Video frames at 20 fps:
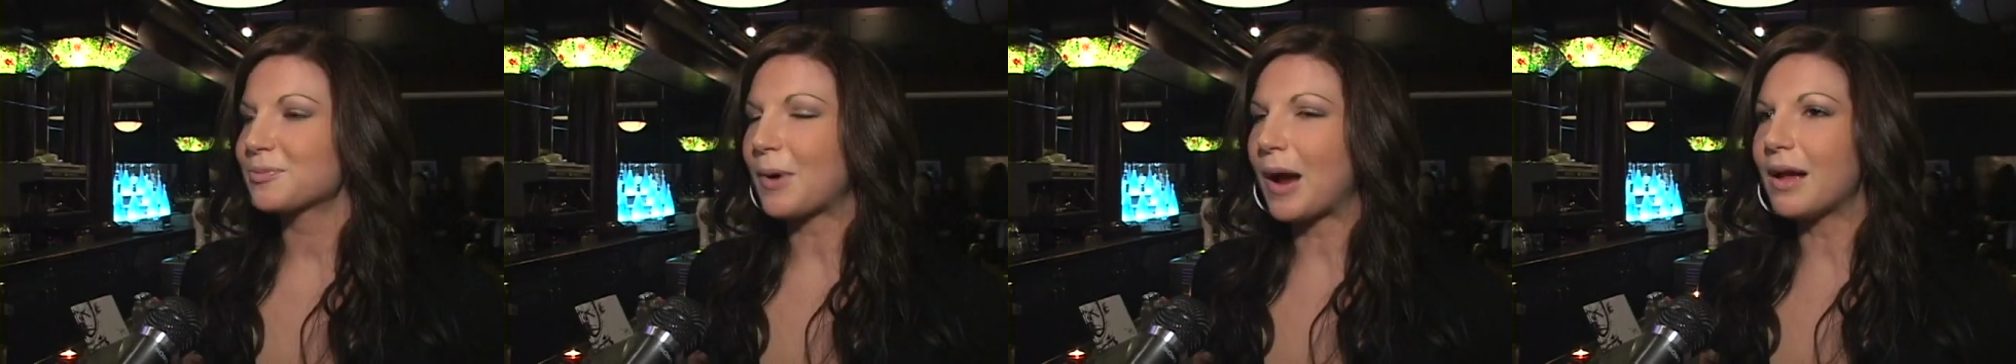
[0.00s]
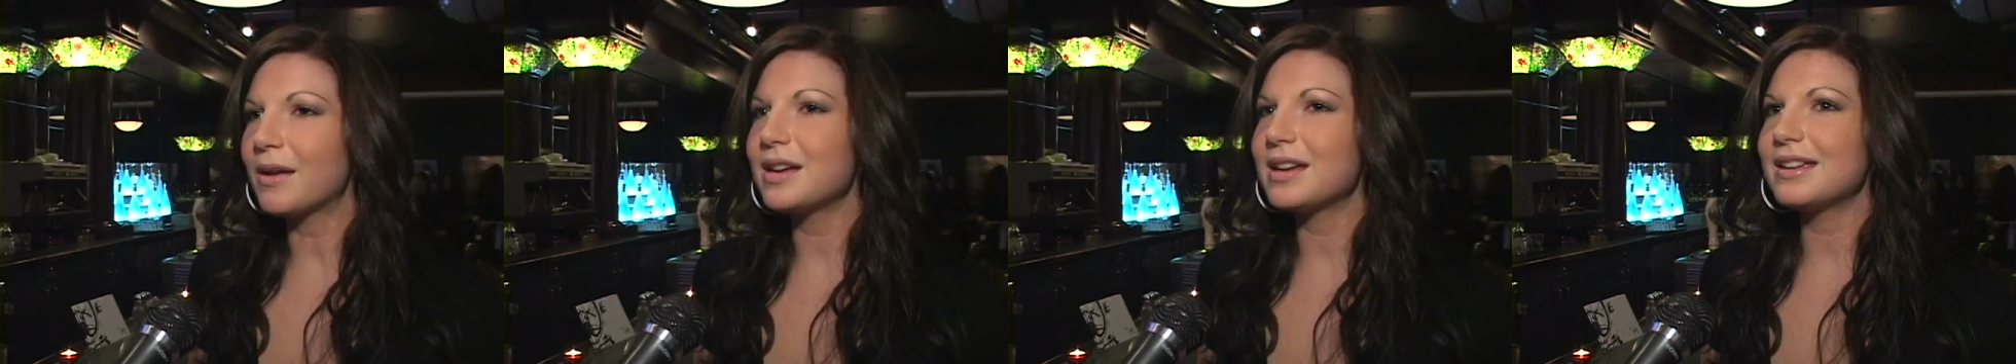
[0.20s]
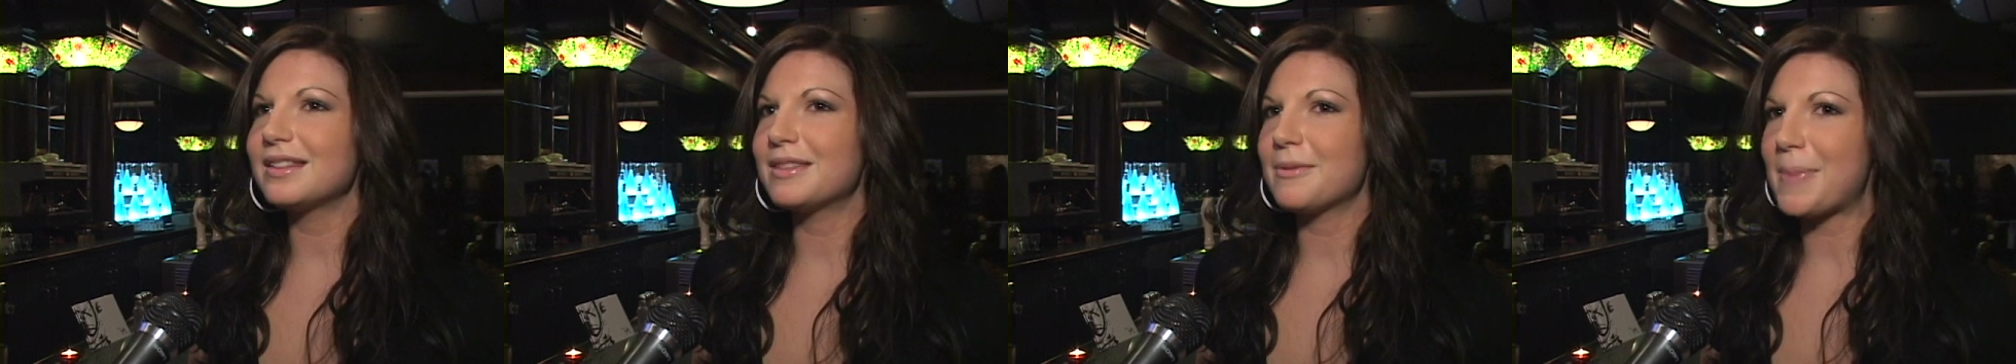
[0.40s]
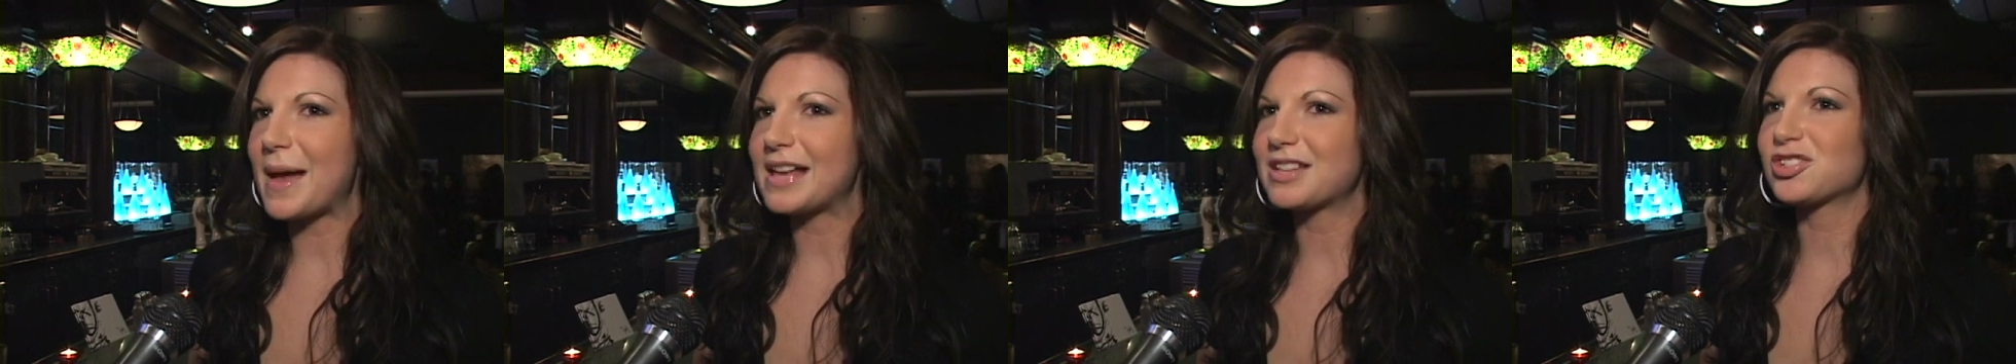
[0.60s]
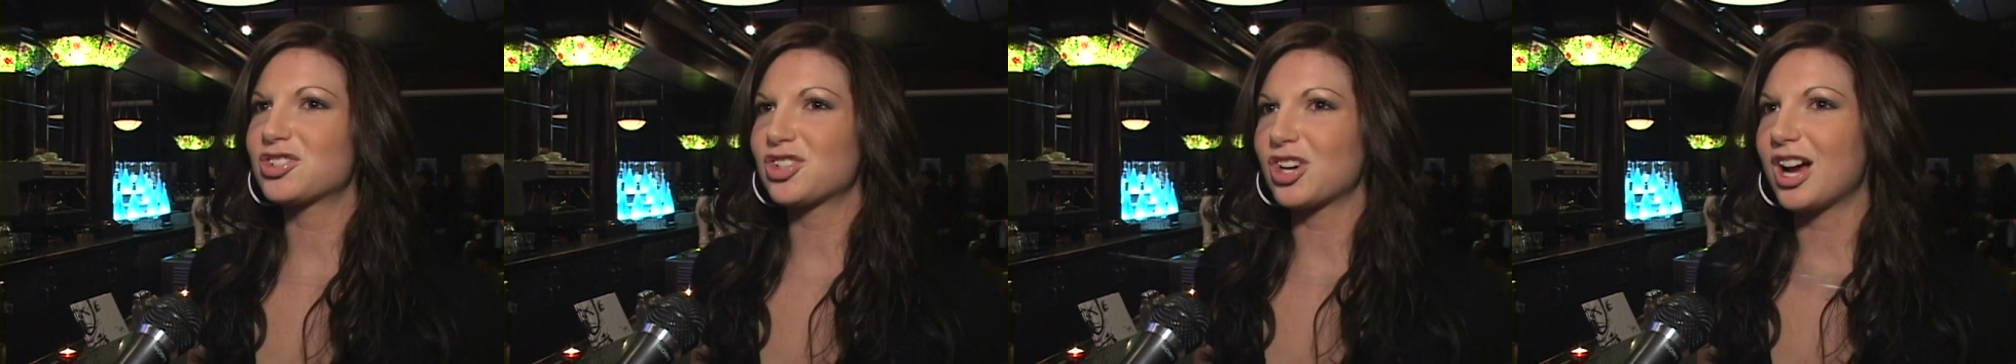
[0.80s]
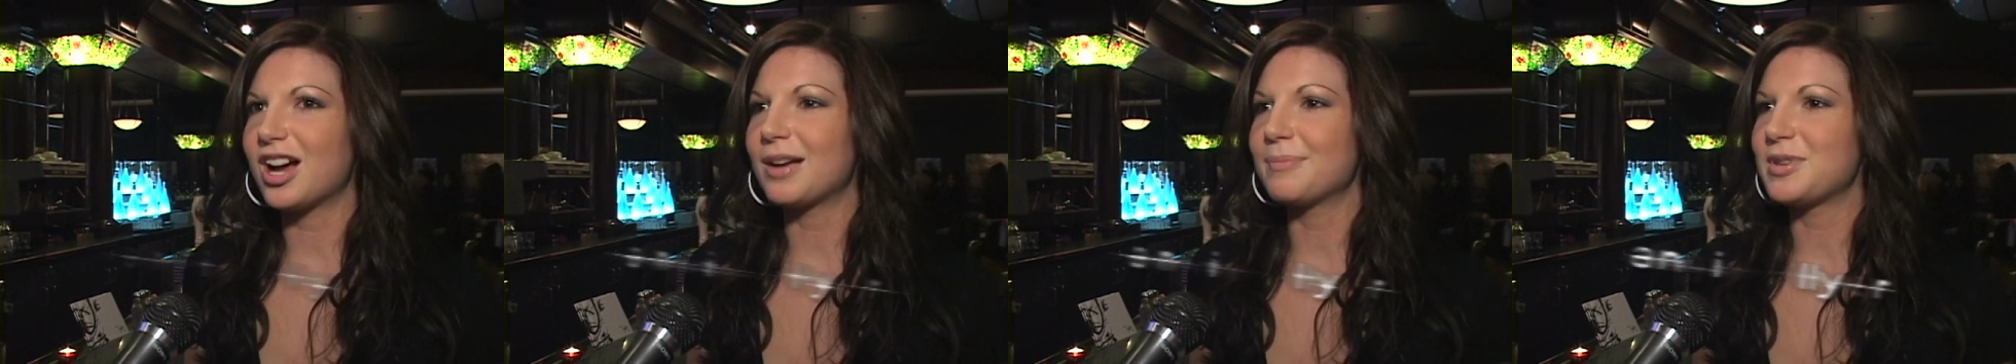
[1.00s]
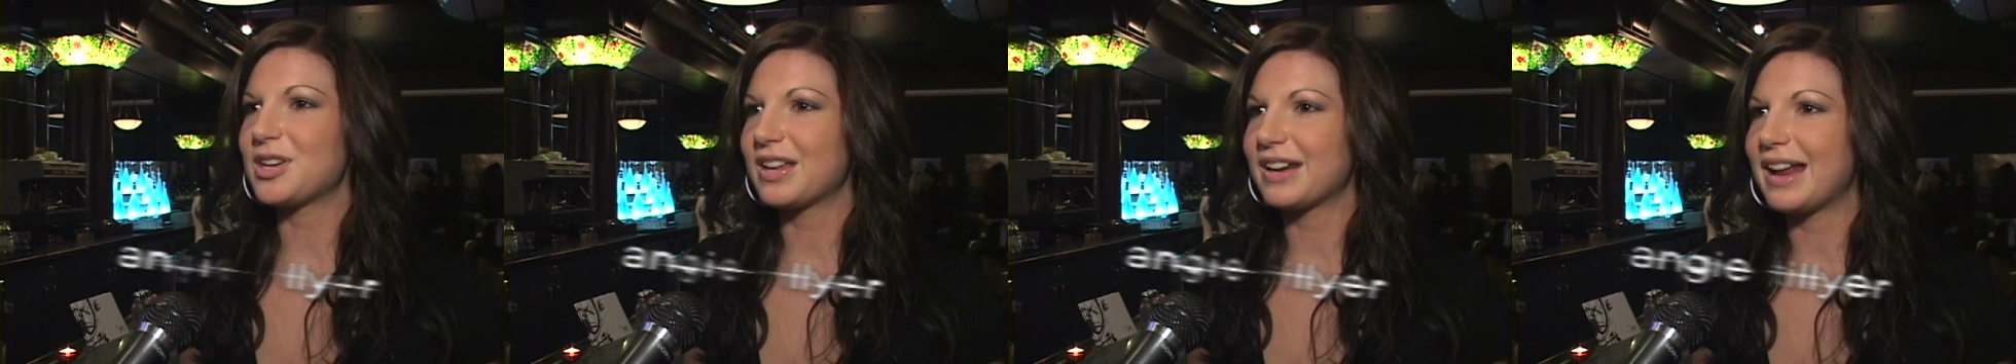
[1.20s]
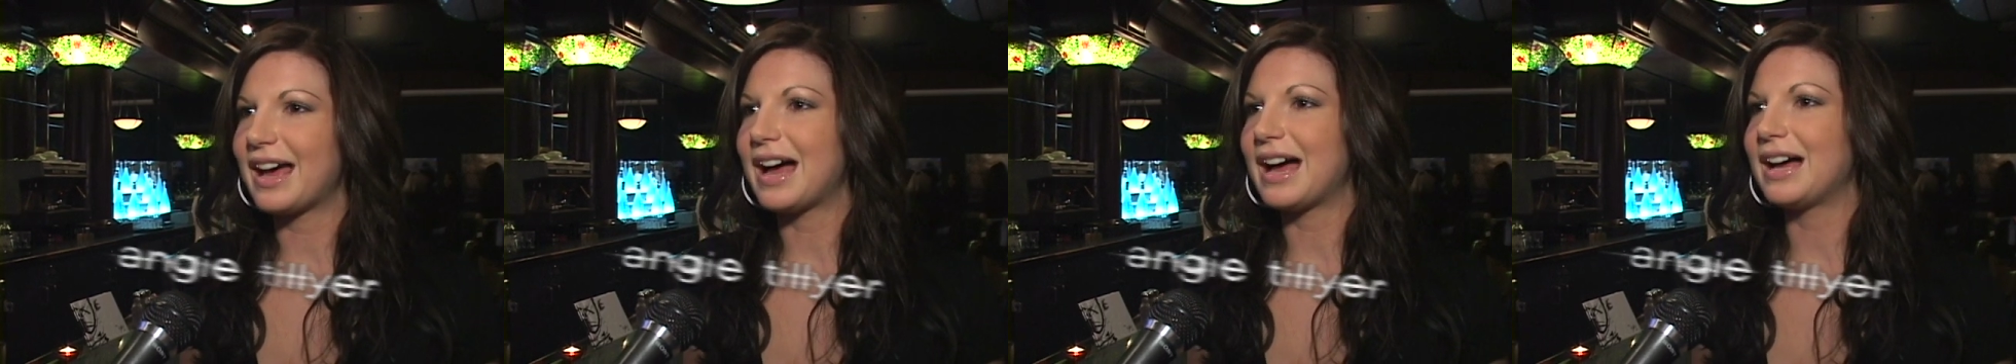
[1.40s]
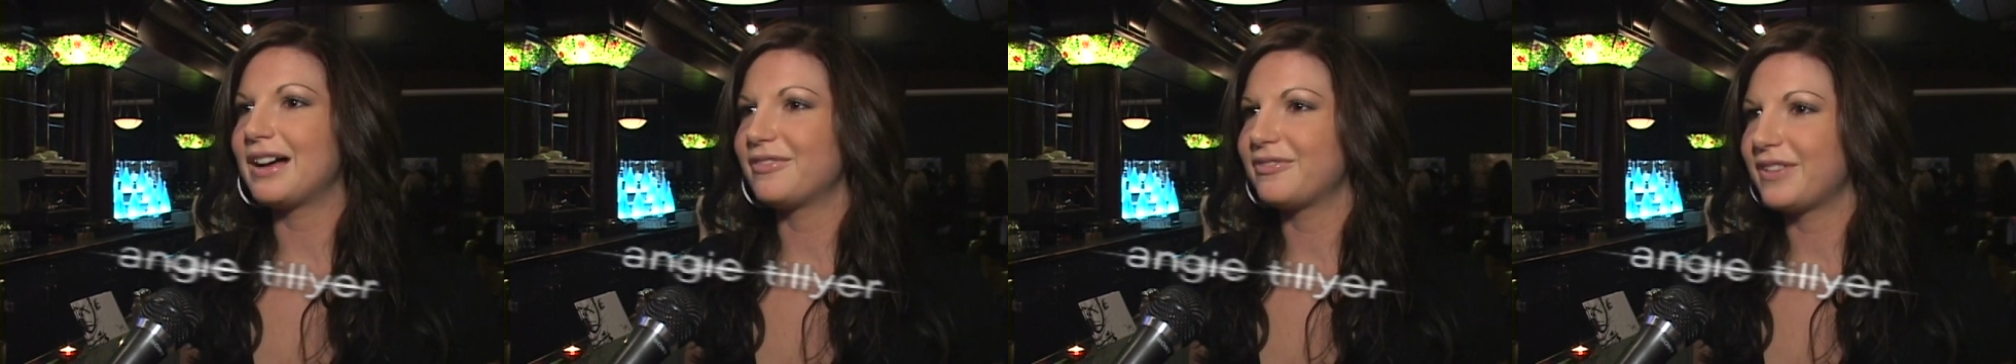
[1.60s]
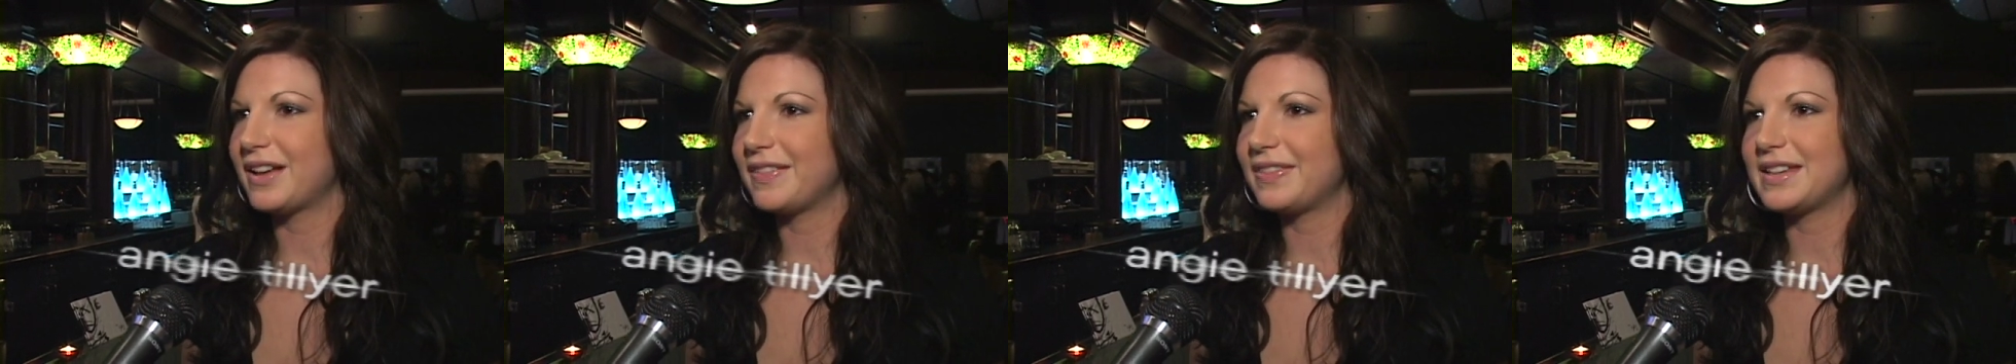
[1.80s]
probably the best job you can
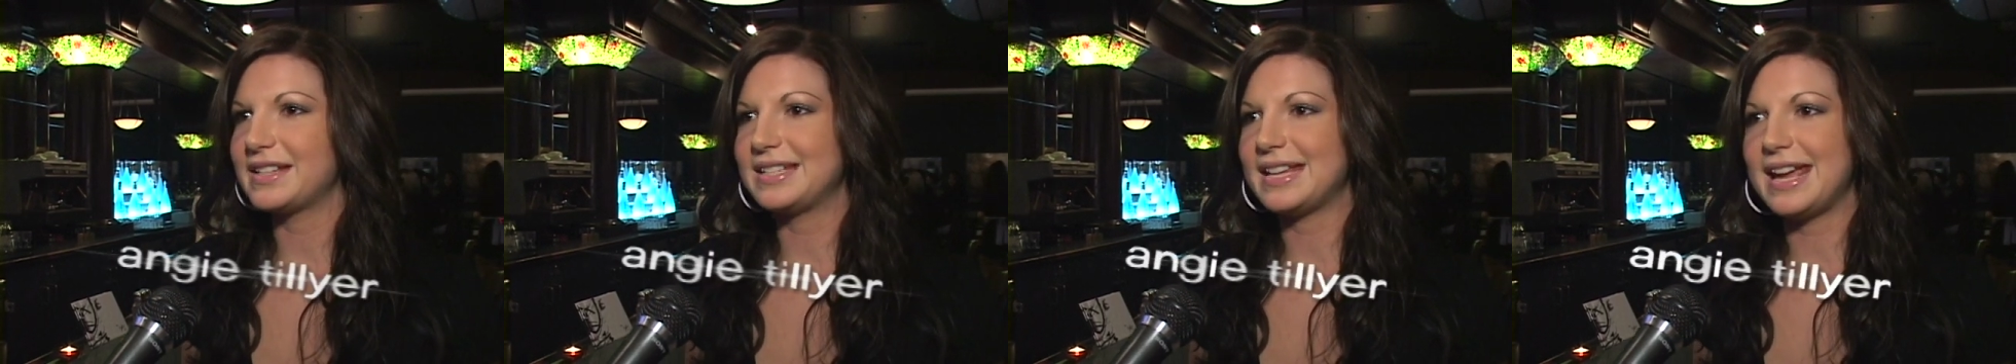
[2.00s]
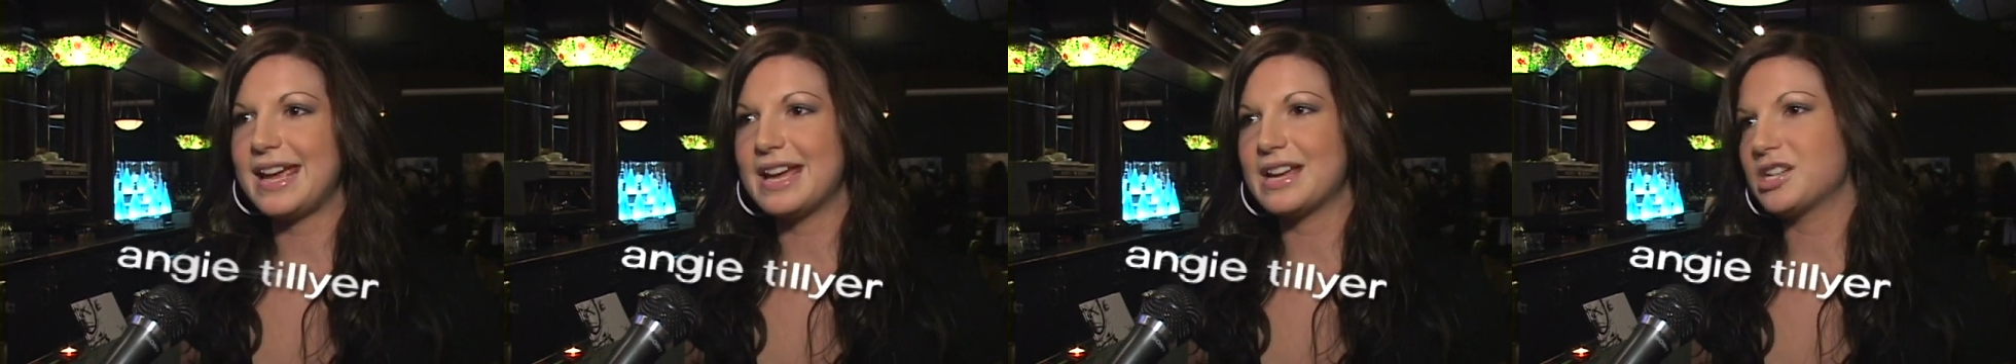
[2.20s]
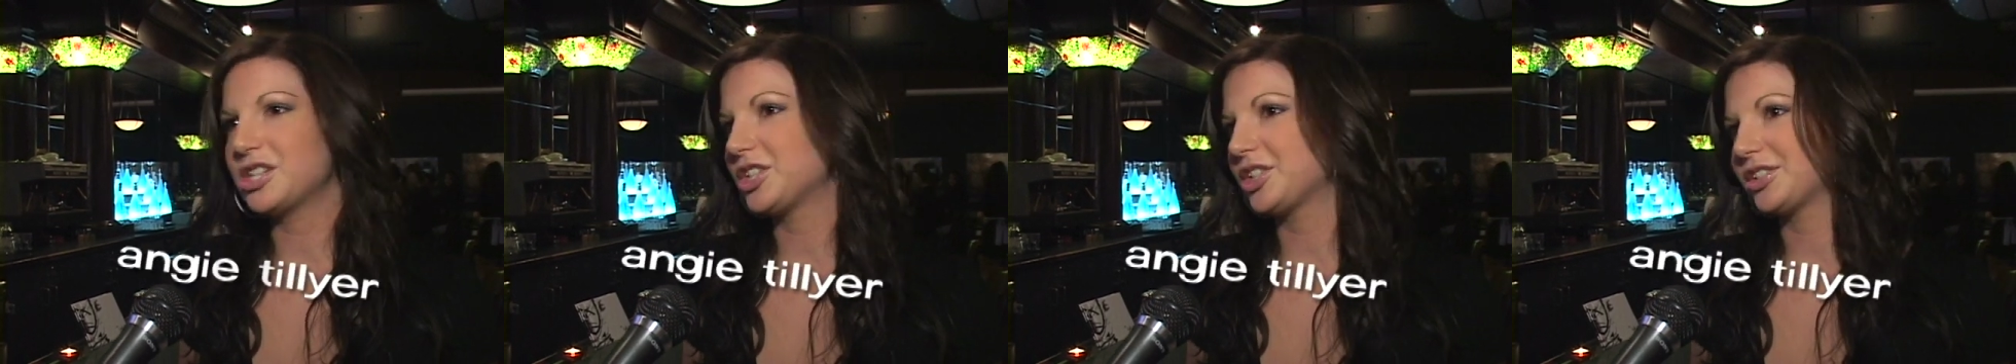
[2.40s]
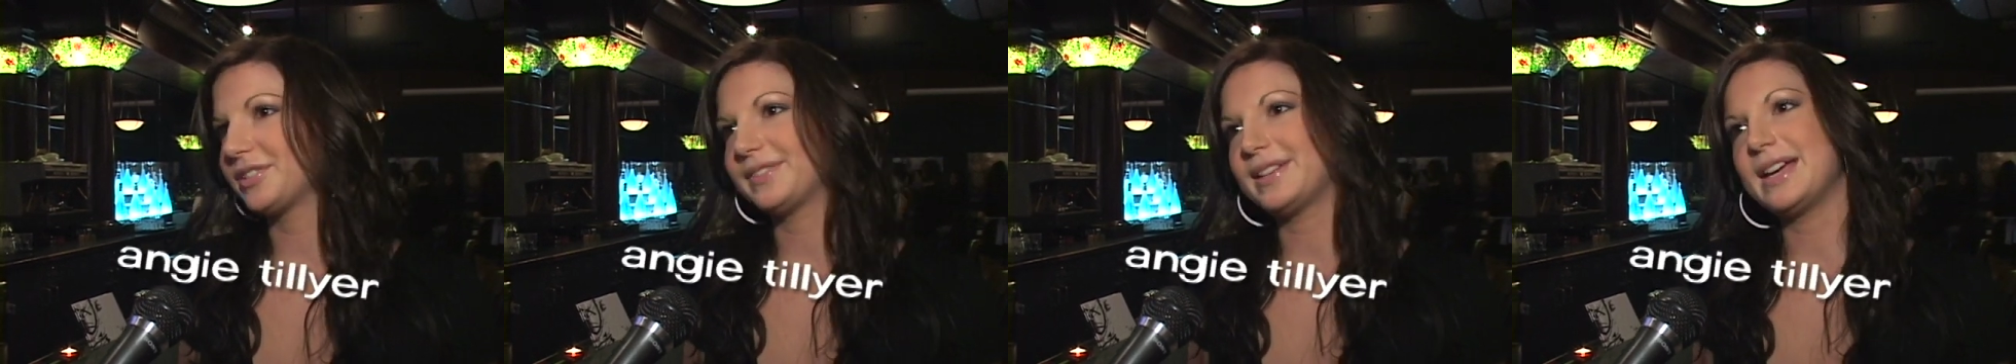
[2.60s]
have at this age.